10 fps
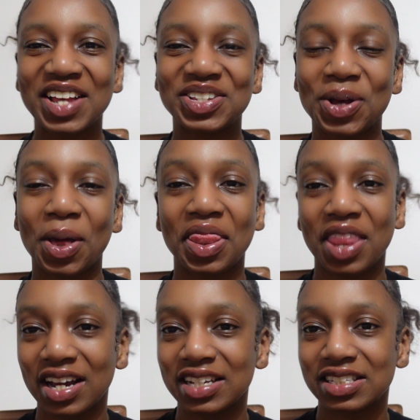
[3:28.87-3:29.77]
So
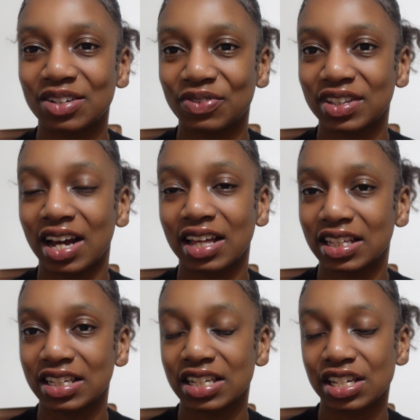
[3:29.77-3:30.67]
that is something that I
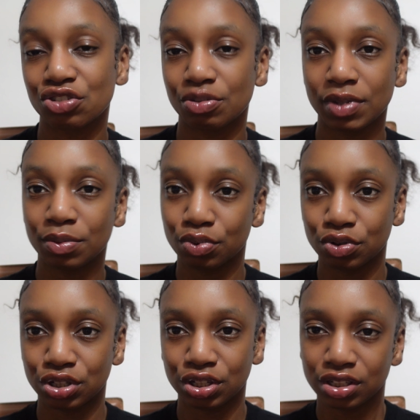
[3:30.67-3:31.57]
think is extremely
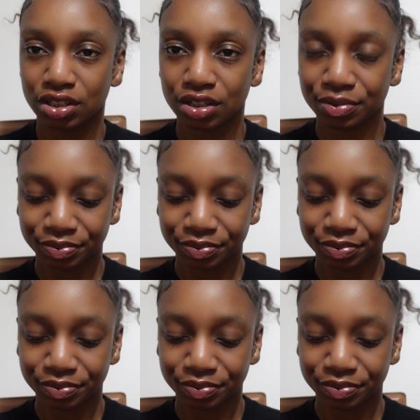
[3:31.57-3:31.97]
important.